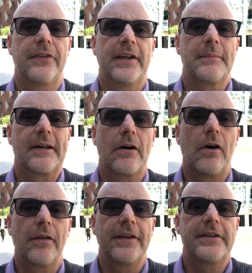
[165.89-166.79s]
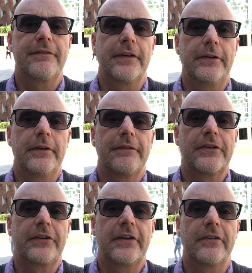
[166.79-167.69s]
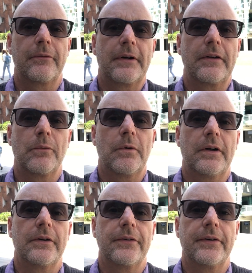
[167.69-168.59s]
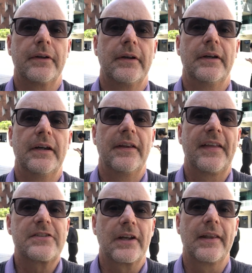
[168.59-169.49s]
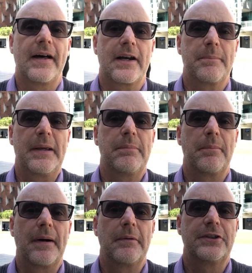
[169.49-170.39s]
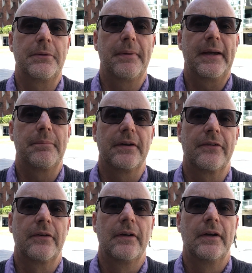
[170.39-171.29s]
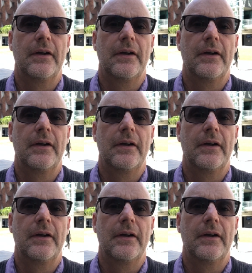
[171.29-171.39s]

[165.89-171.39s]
Think about all the different universities around the world. That's a lot of people publishing papers.